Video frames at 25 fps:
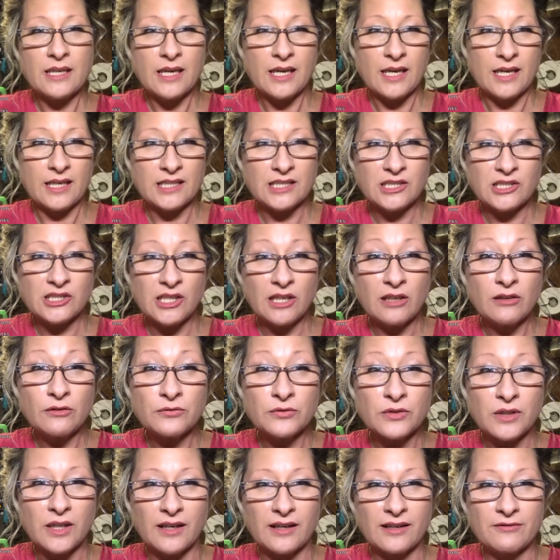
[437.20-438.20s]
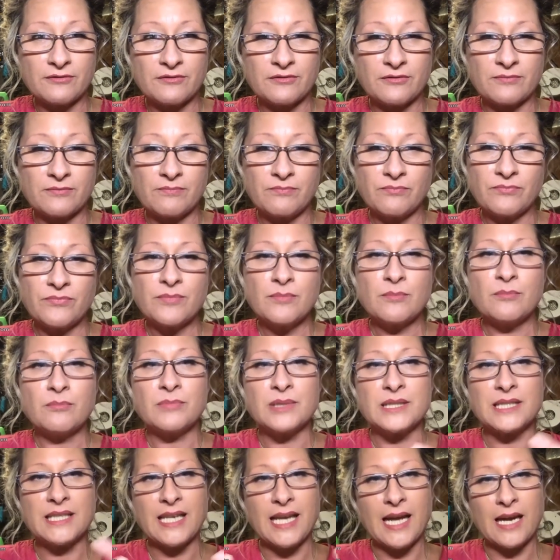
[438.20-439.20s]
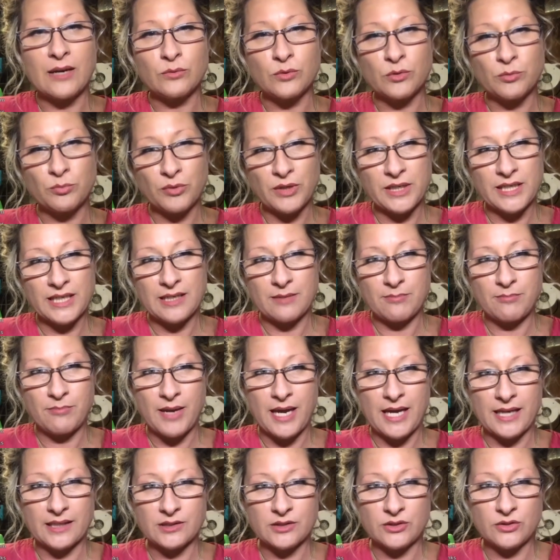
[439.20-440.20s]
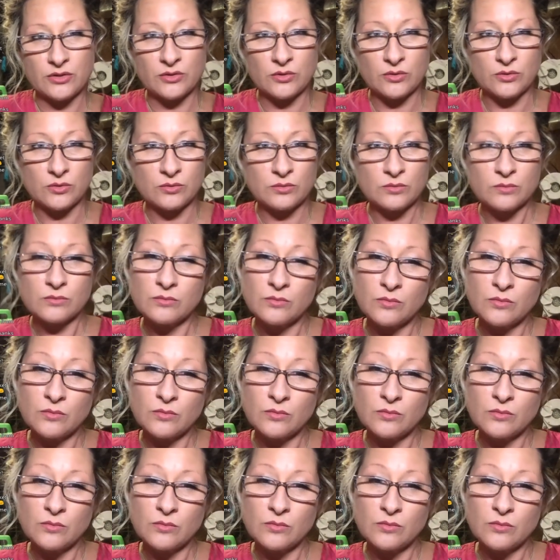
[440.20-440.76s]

and a shelf life, but now we're bringing it back to